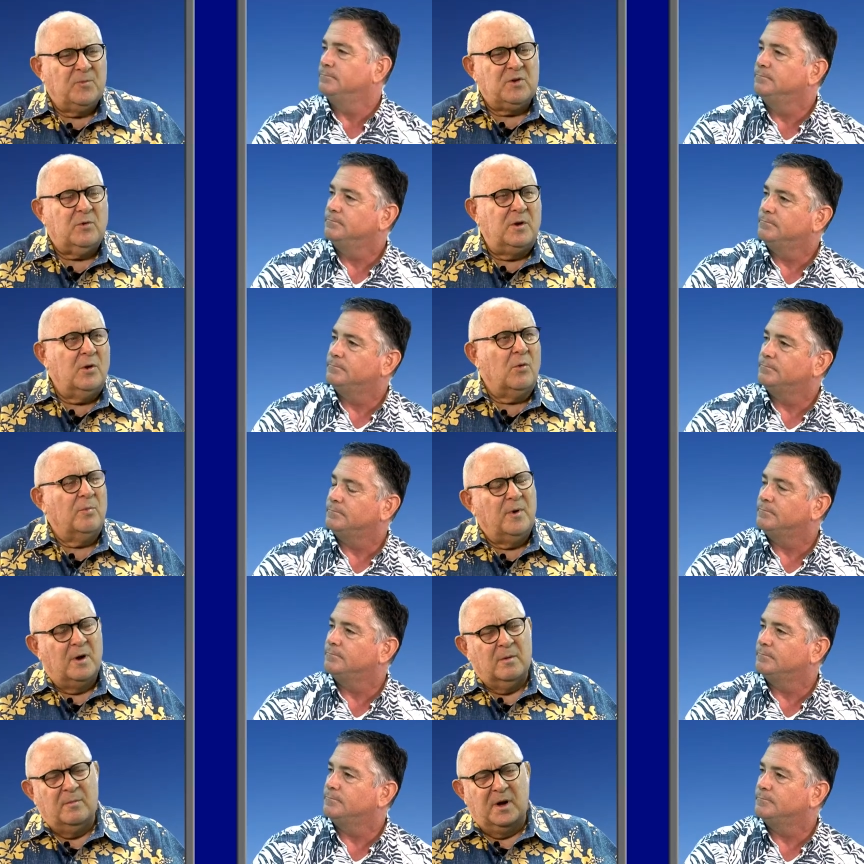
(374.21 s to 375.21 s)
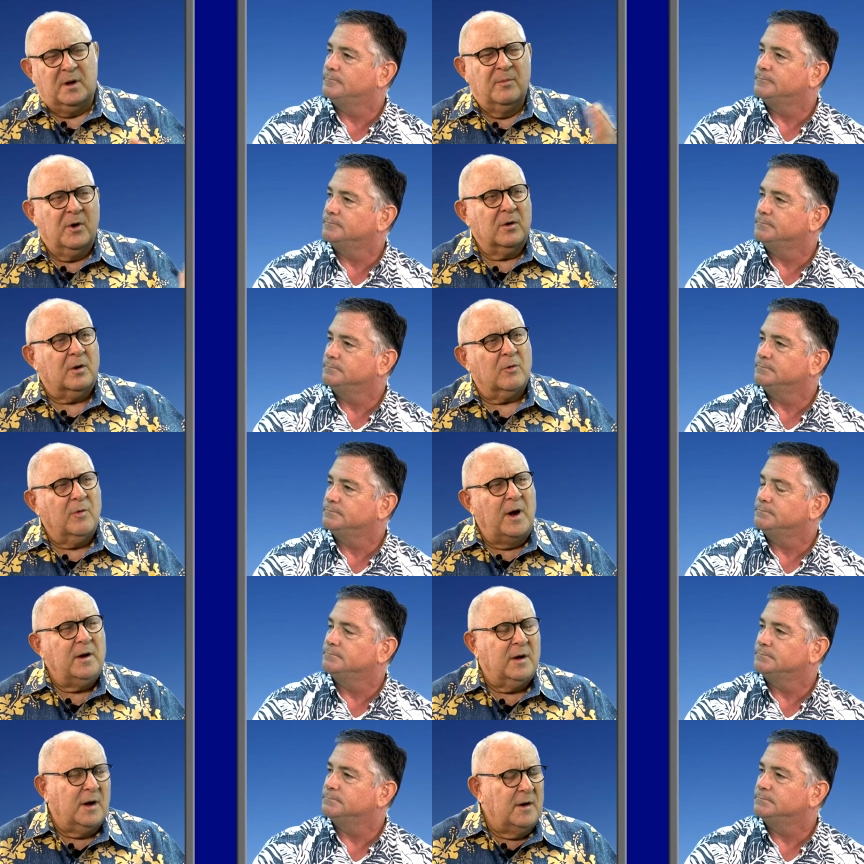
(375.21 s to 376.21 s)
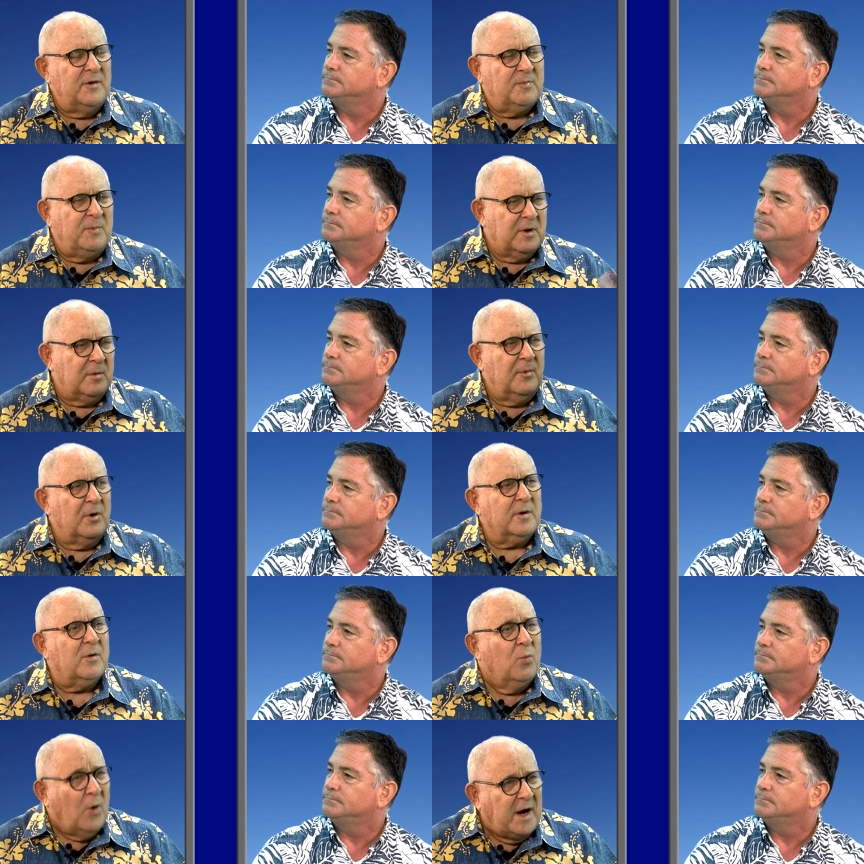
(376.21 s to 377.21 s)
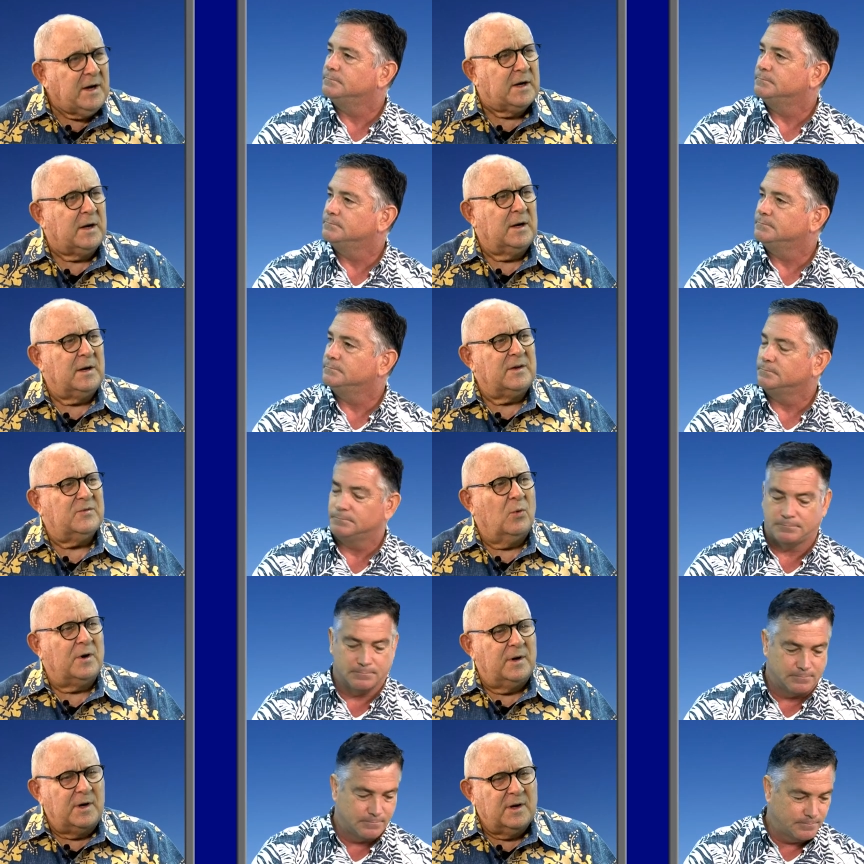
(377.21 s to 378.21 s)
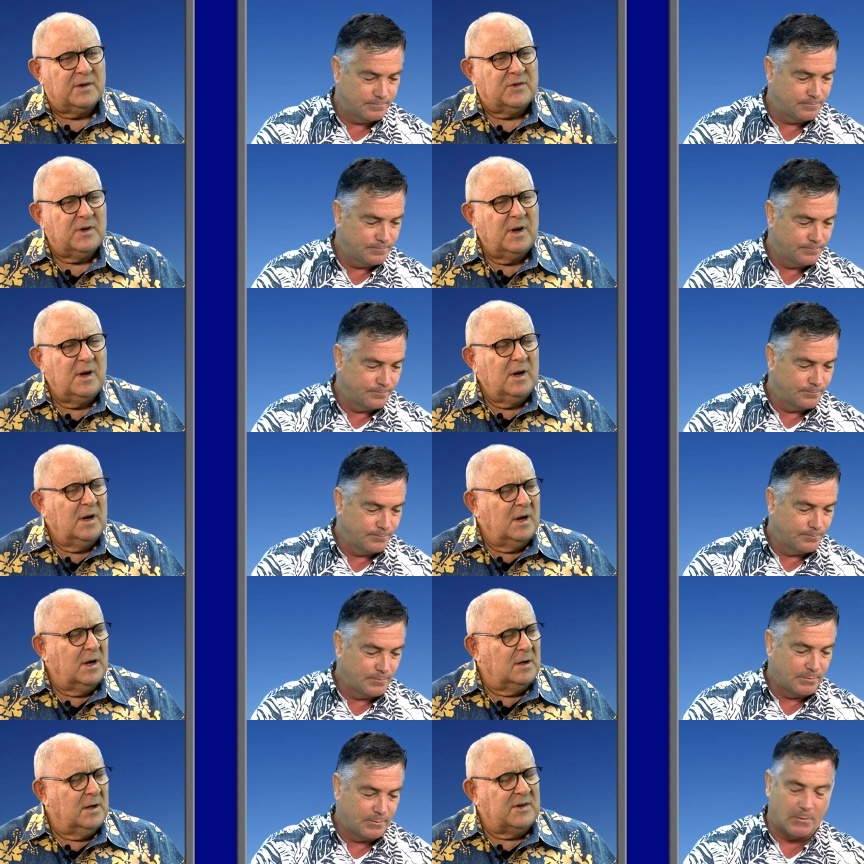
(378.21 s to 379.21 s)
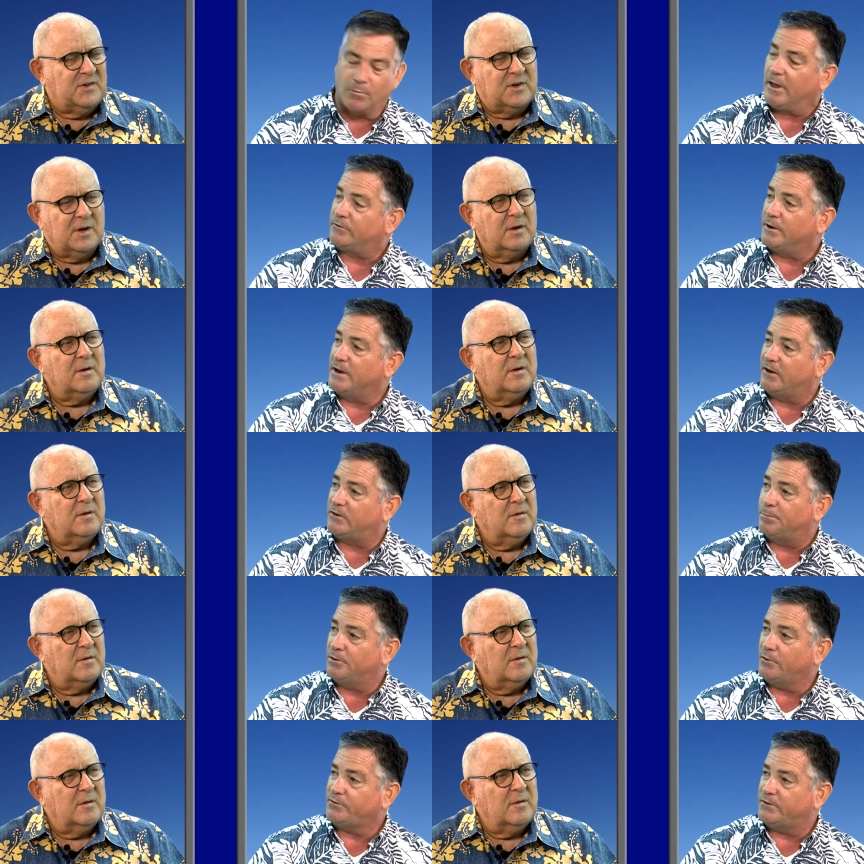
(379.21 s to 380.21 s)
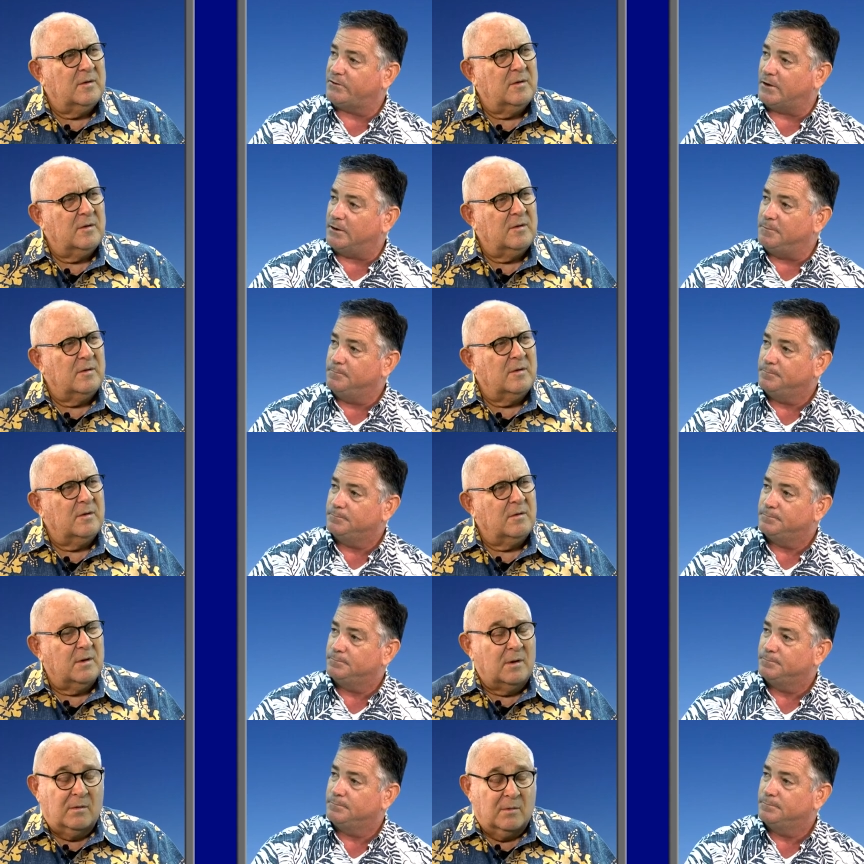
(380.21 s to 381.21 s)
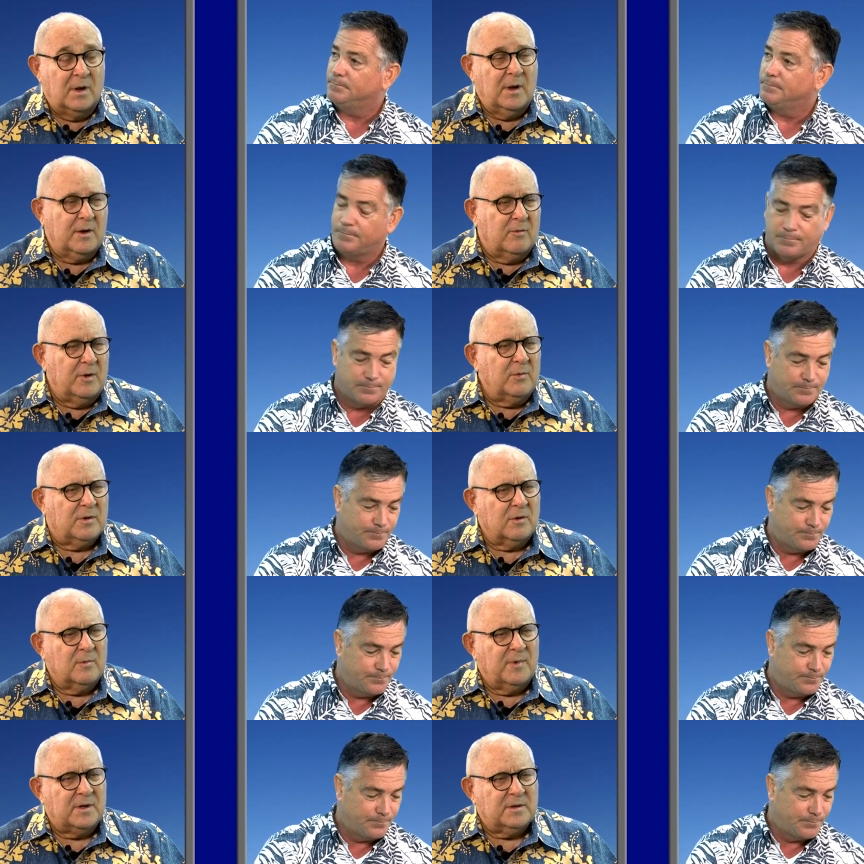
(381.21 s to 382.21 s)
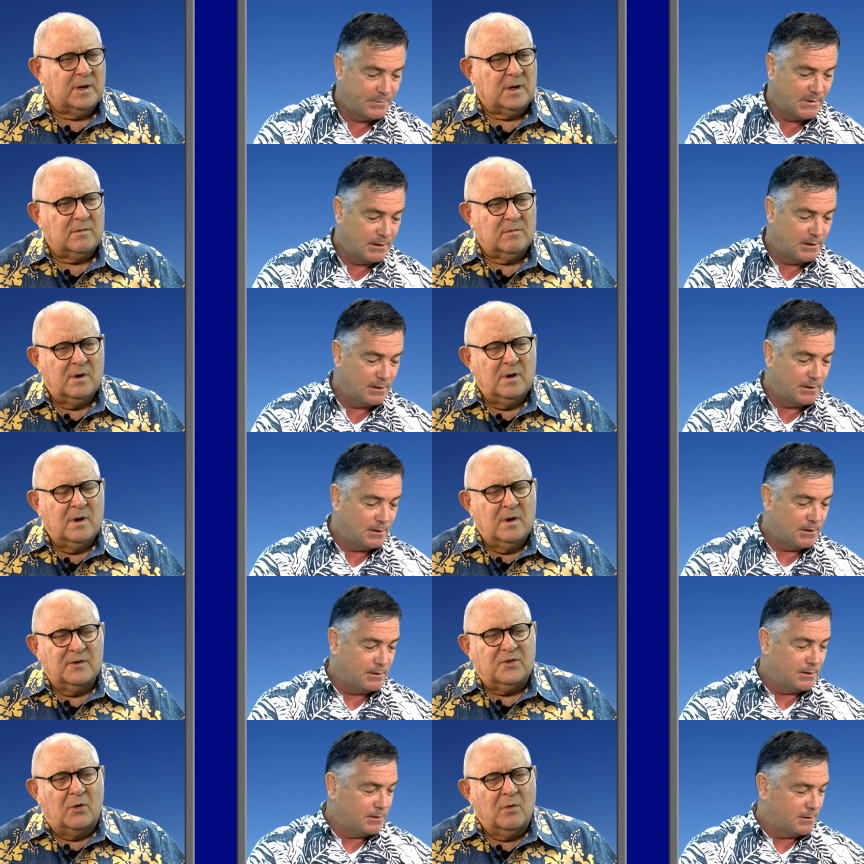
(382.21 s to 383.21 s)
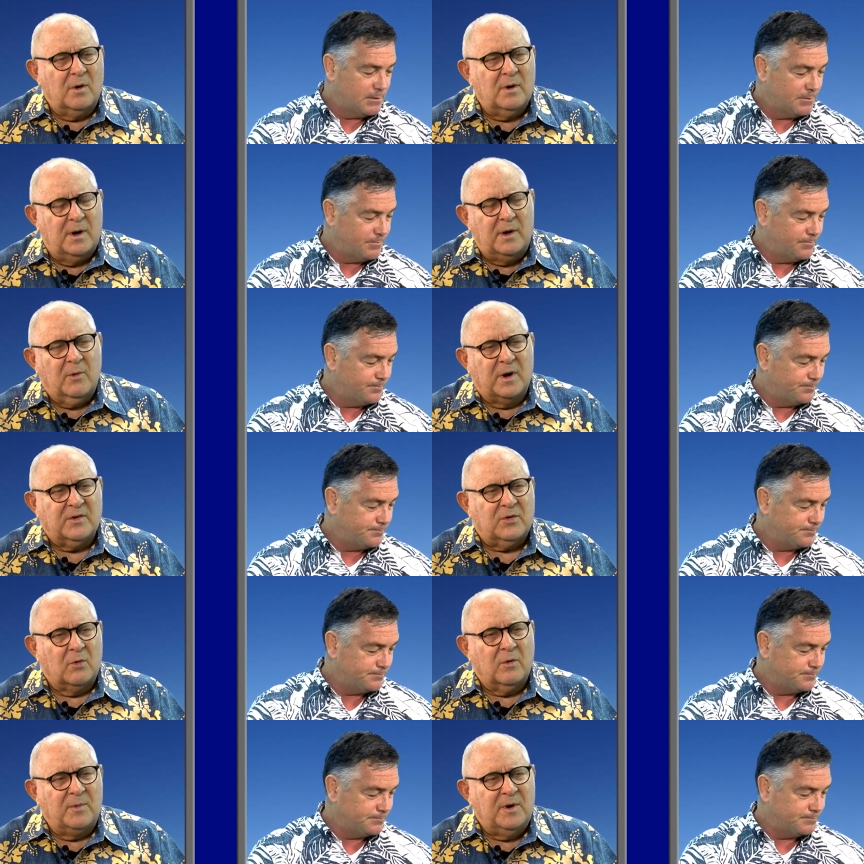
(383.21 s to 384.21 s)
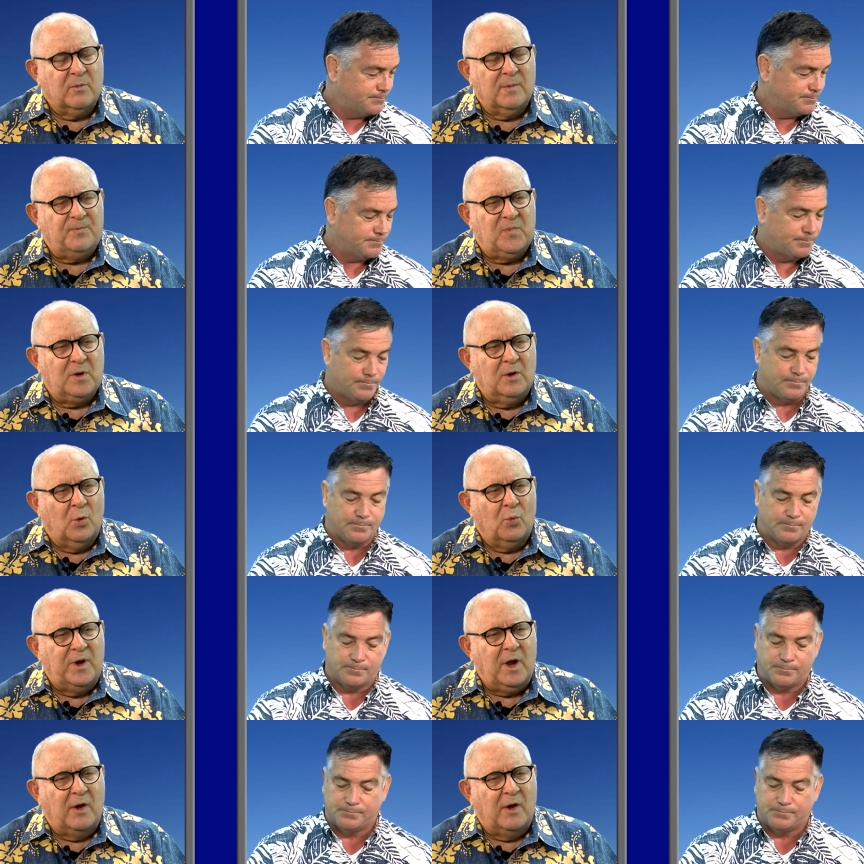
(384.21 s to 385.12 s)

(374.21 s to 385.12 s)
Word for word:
Speaker 1: You know, make America great again is make America white again. That's what it is. And
Speaker 2: that's what Nancy
Speaker 1: Pelosi said. Well, I agree with her about that. So anyway, so I mean, you know, we